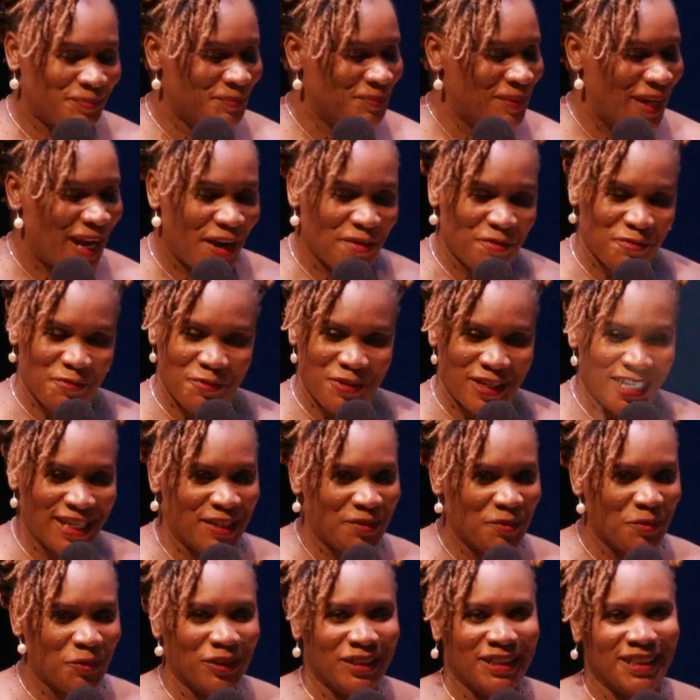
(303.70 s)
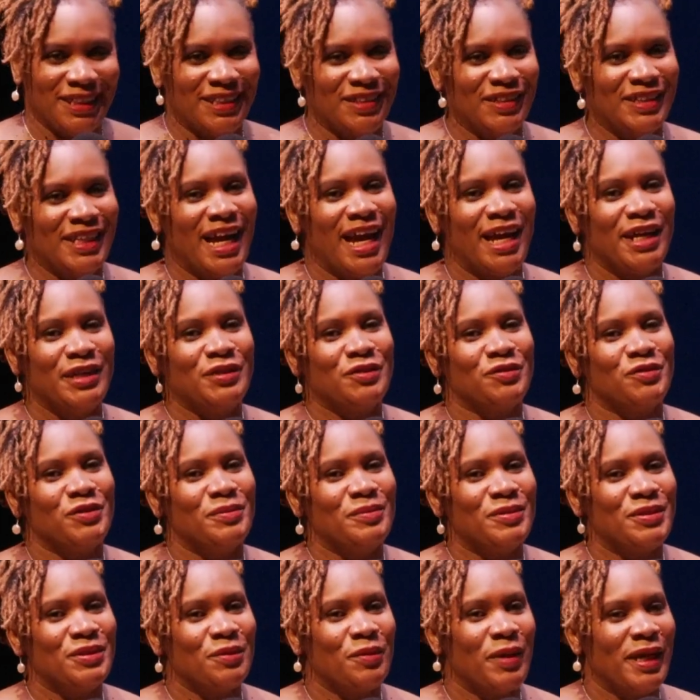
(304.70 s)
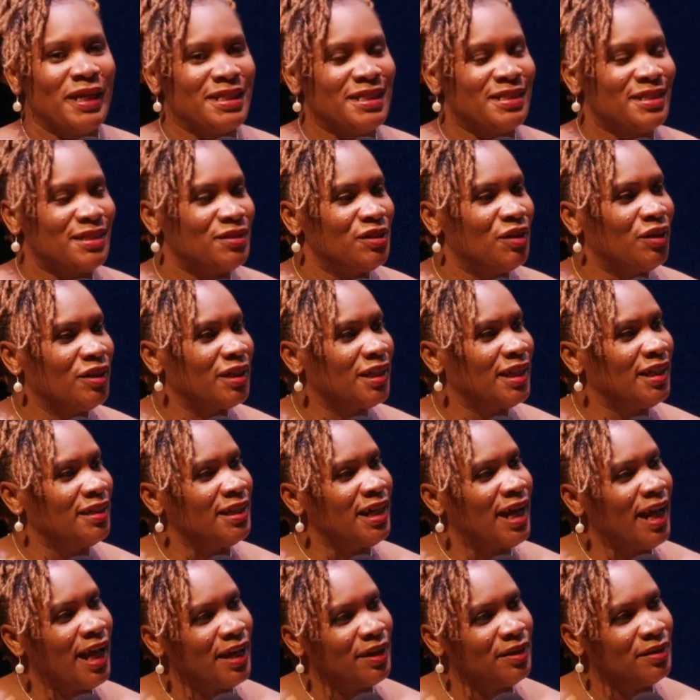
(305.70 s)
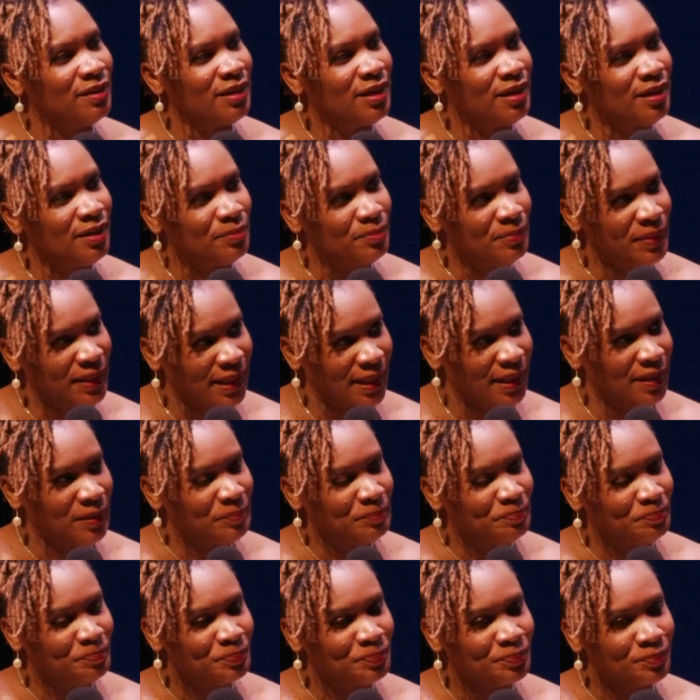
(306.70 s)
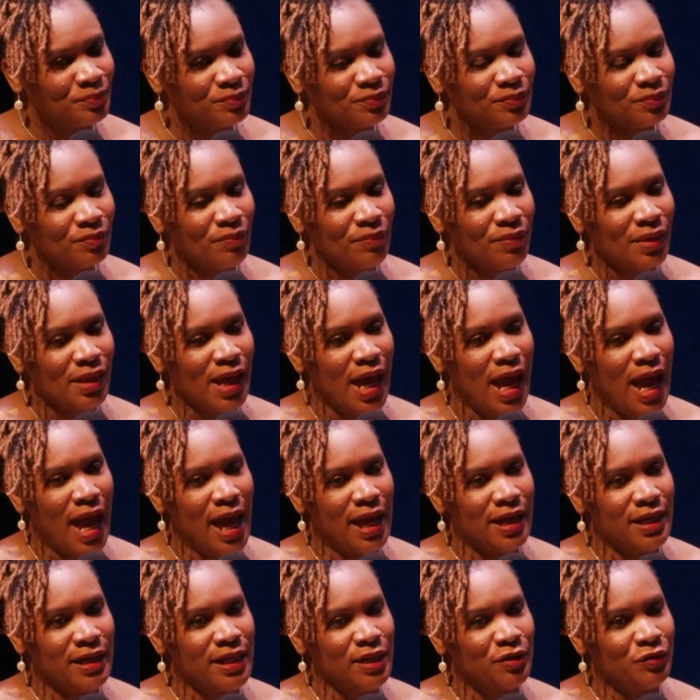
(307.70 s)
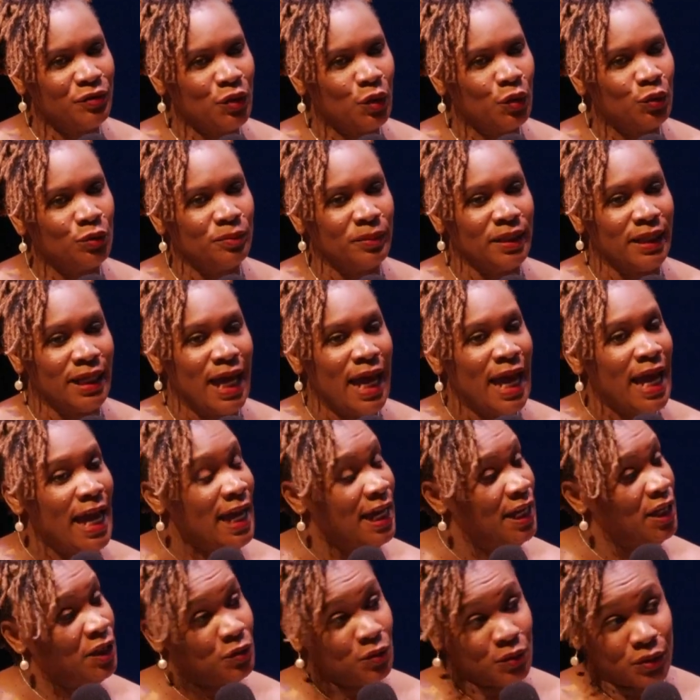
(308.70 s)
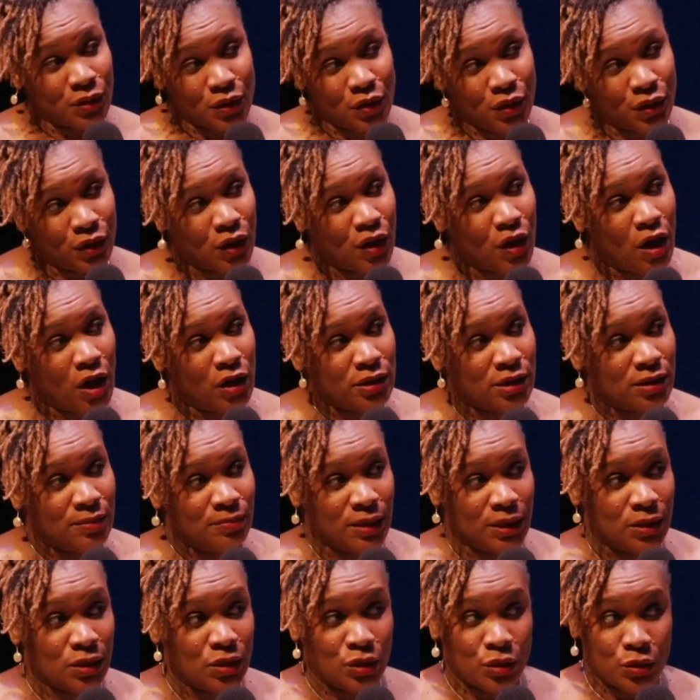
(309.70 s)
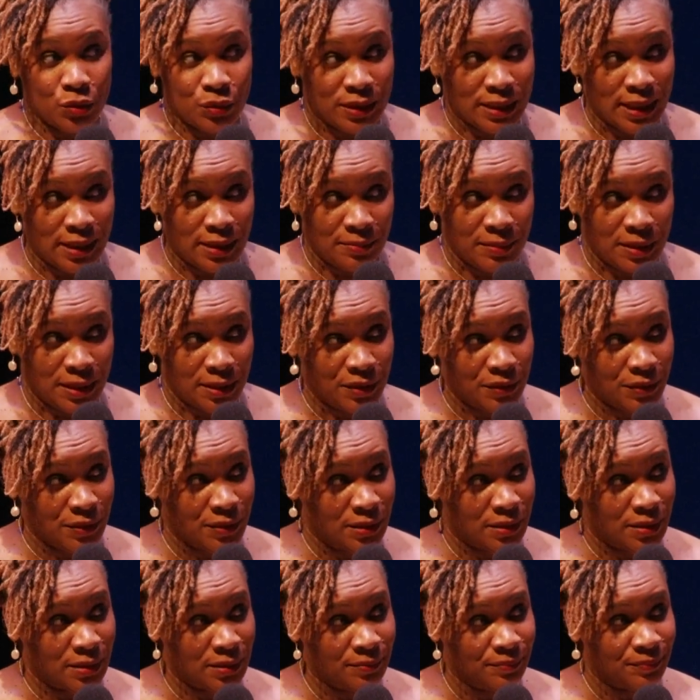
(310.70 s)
I really wanted that ice cream, so I snuck and had a bit, and he told me it was gonna cost me 2 centimeters.